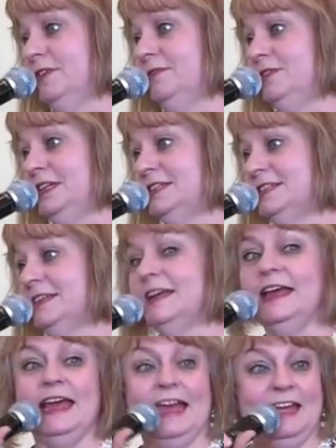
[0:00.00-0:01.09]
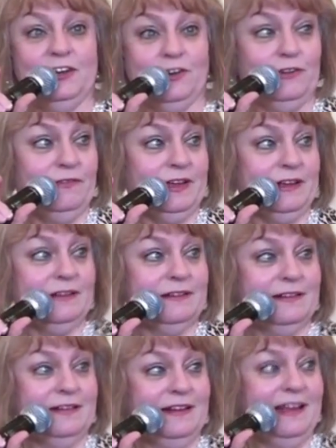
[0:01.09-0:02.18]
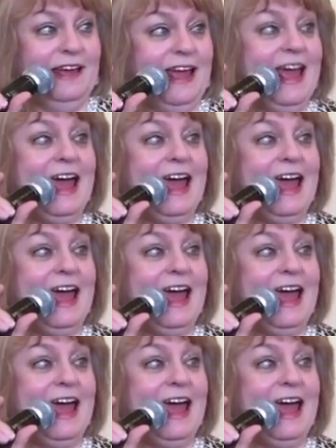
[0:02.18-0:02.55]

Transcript: 50s in Irving.